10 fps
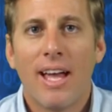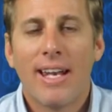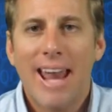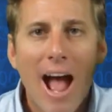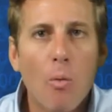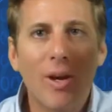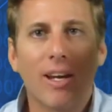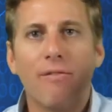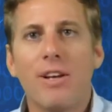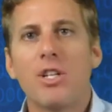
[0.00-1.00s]
Now we
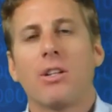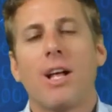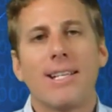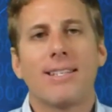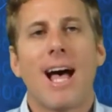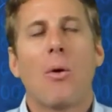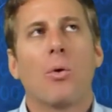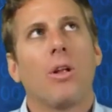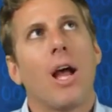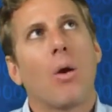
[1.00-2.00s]
can visualize that.
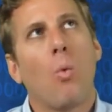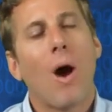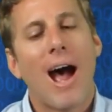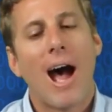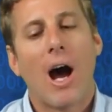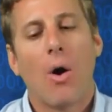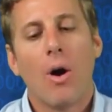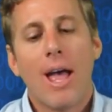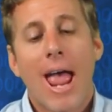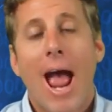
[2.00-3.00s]
We're like, wow.
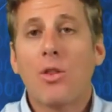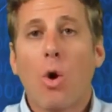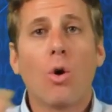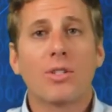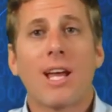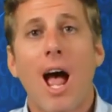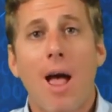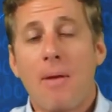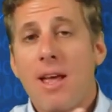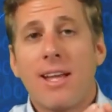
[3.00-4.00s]
And the whole
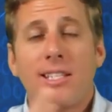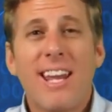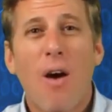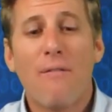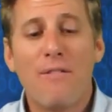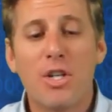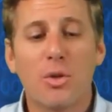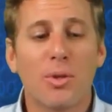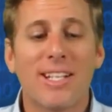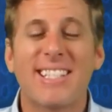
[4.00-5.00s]
time, see how
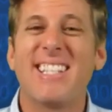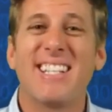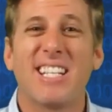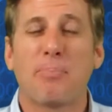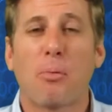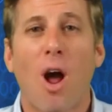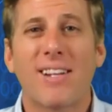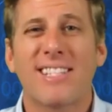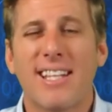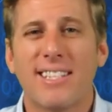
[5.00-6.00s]
visual this
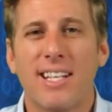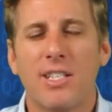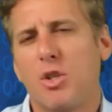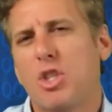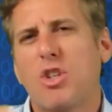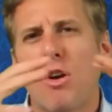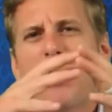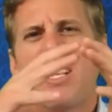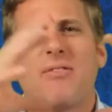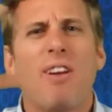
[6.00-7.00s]
process is? You start
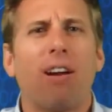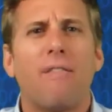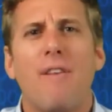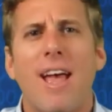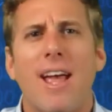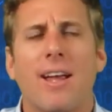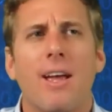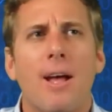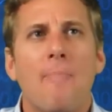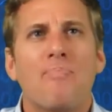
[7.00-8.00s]
this very vague,
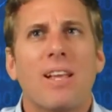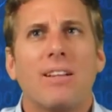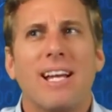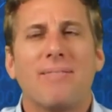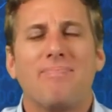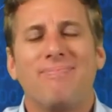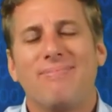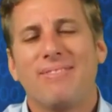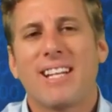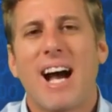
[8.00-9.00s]
like
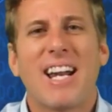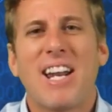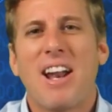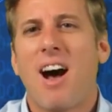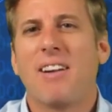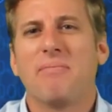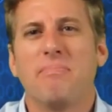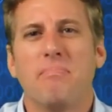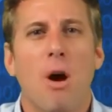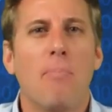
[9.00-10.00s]
kind of not
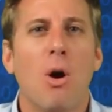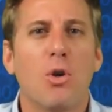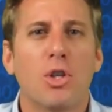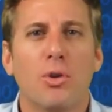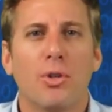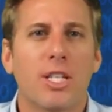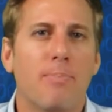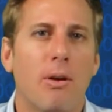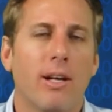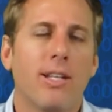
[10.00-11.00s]
emotional
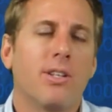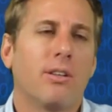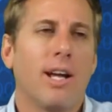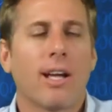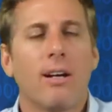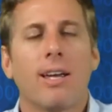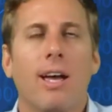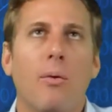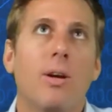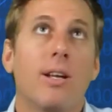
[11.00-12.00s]
experience. You're like,
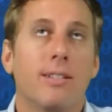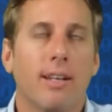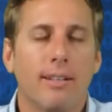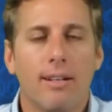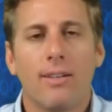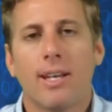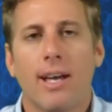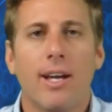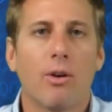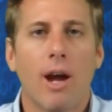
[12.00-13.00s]
okay, what is it?
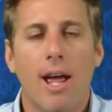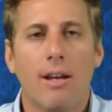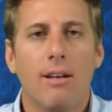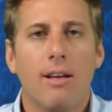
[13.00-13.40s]
Okay, great.